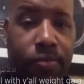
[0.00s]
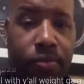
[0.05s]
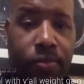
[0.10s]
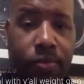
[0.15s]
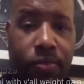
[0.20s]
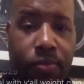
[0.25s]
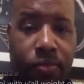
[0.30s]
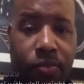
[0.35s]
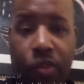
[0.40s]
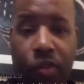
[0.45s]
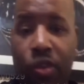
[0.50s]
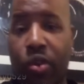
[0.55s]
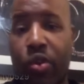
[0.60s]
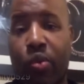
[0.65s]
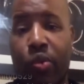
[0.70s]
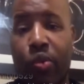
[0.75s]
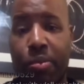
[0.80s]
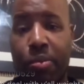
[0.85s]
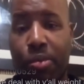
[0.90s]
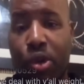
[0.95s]
For you to
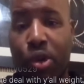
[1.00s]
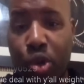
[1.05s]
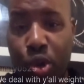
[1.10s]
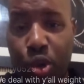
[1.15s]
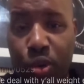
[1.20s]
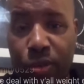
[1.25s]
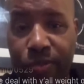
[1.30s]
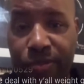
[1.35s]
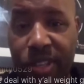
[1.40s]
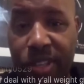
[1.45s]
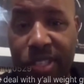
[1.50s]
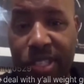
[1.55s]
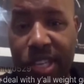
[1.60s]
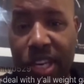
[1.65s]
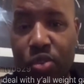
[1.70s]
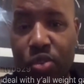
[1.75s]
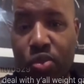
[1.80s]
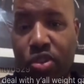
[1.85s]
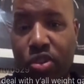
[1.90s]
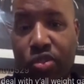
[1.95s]
remove the sexual
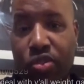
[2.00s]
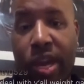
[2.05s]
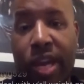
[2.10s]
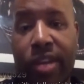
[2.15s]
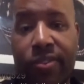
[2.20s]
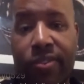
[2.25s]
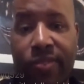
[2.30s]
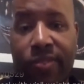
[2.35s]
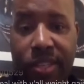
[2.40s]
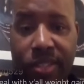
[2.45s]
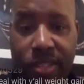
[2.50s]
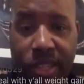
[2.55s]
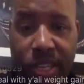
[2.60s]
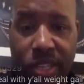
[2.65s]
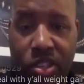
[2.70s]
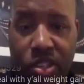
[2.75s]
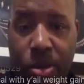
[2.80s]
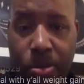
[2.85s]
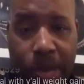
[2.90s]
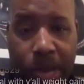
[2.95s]
attractiveness that your
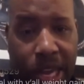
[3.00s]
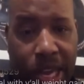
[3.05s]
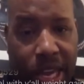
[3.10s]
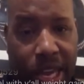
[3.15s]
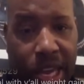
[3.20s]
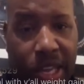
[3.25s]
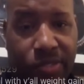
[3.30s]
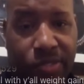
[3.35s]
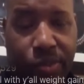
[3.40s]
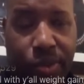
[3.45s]
man has for you.